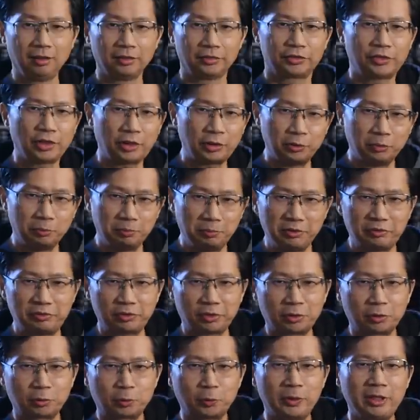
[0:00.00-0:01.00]
So,
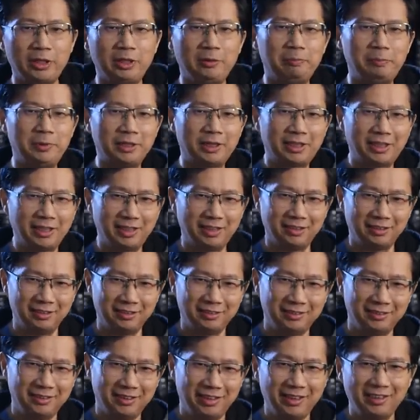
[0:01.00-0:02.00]
before we
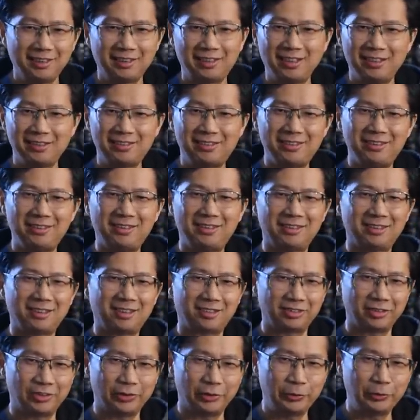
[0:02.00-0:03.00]
begin, in case you did
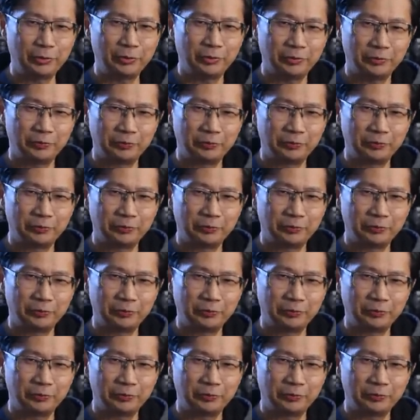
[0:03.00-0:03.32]
not know,